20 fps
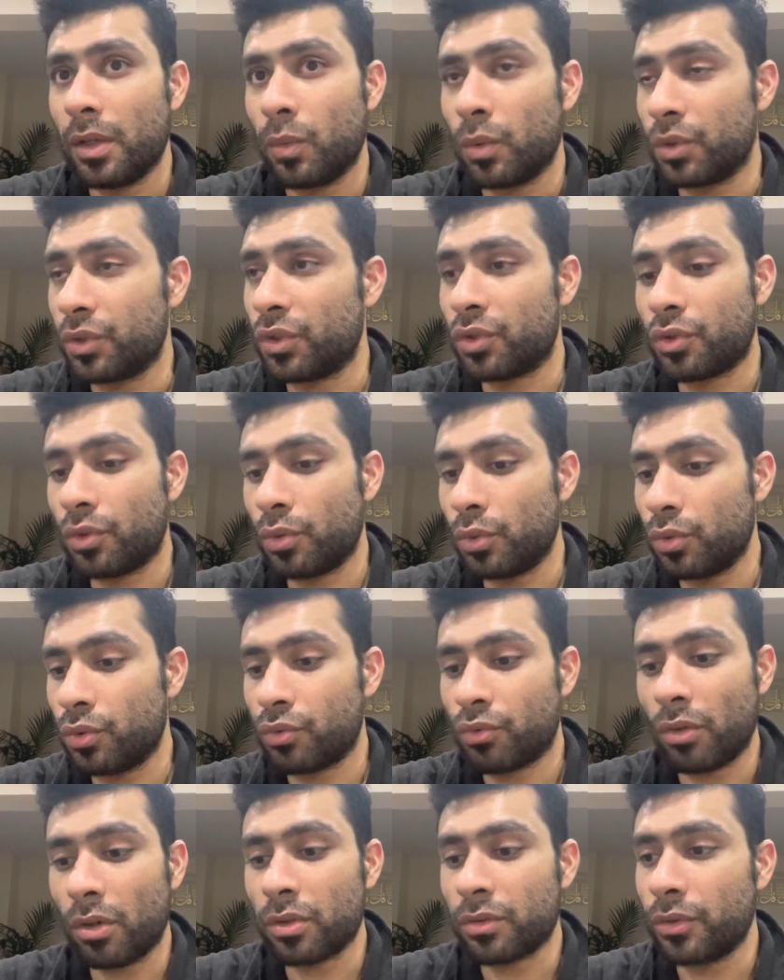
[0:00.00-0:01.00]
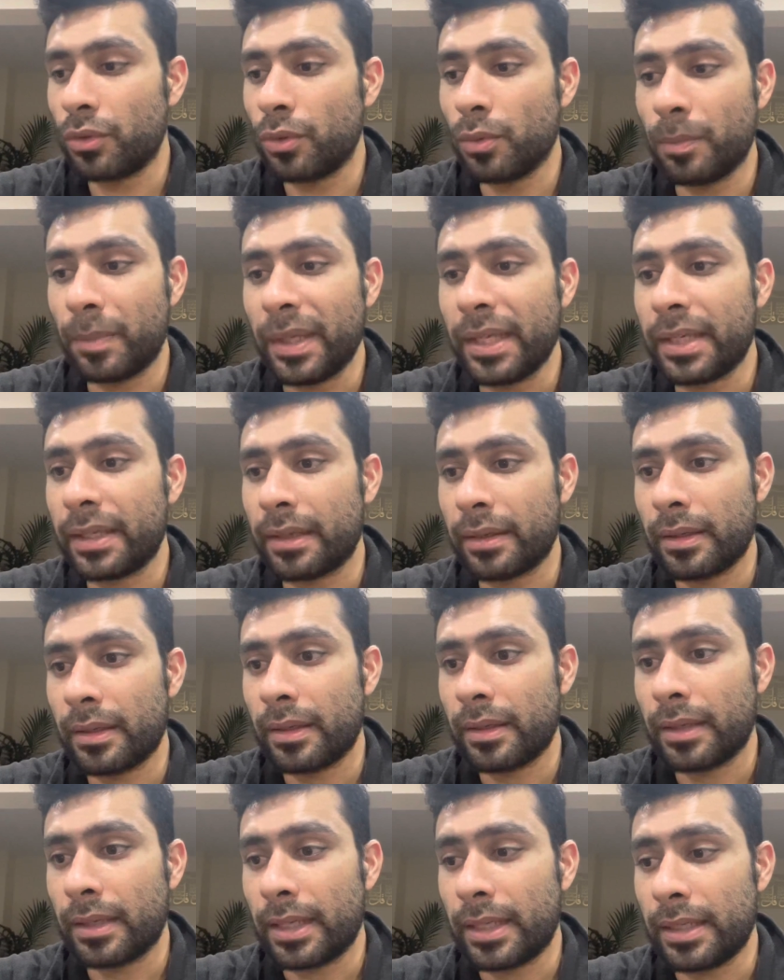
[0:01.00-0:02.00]
Was just too strong, too big.
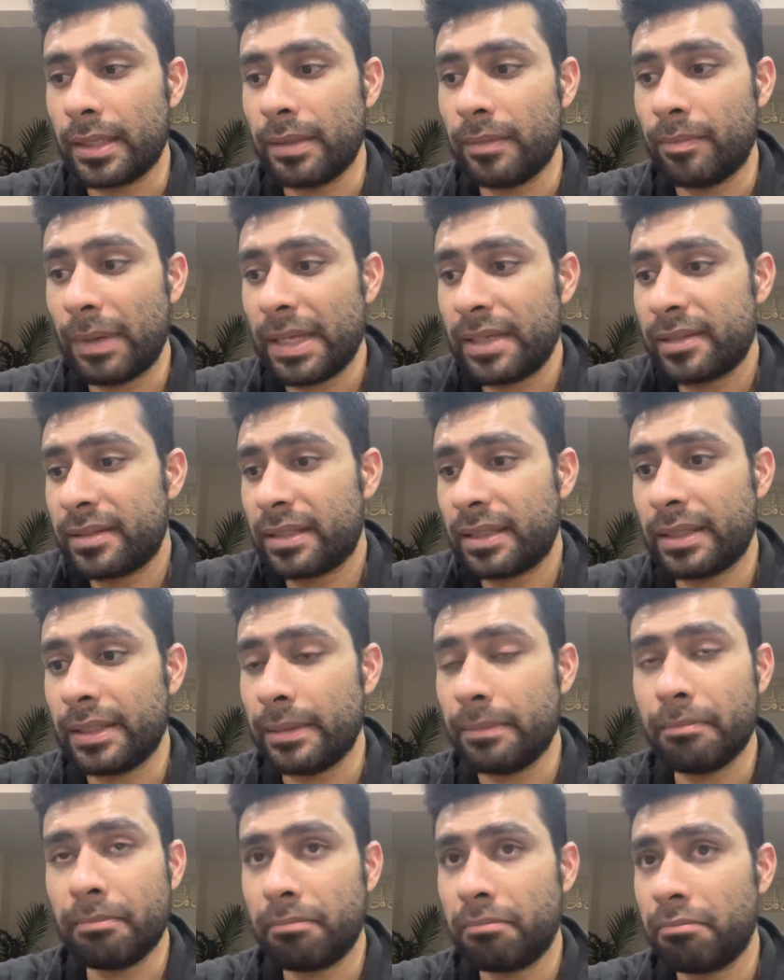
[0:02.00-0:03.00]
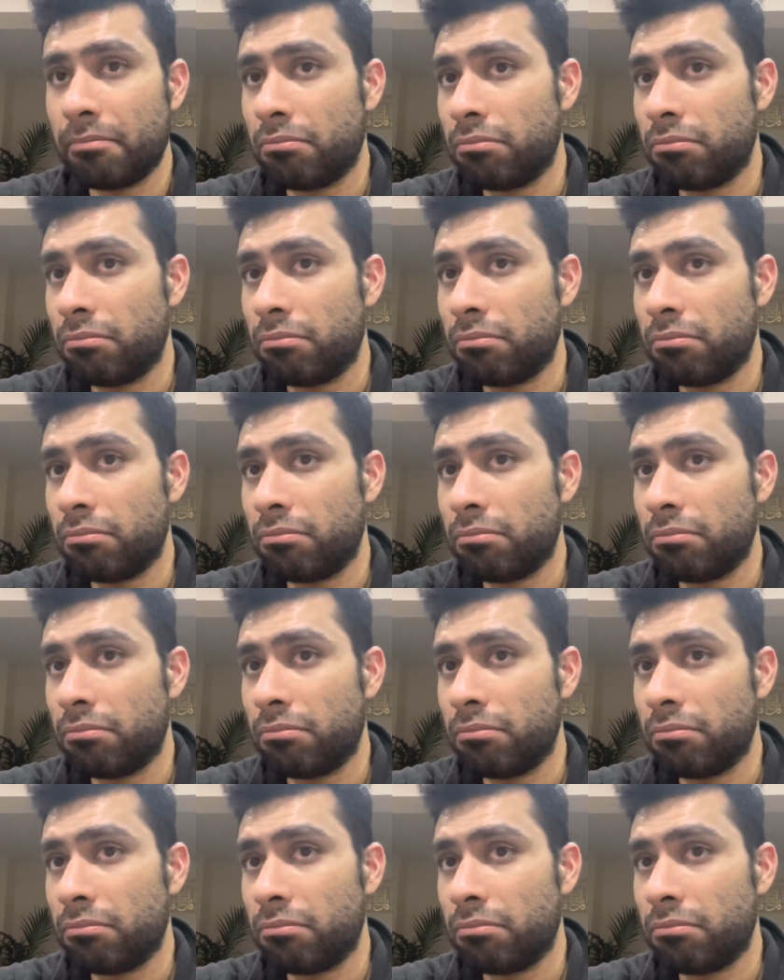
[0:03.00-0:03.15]
And he basically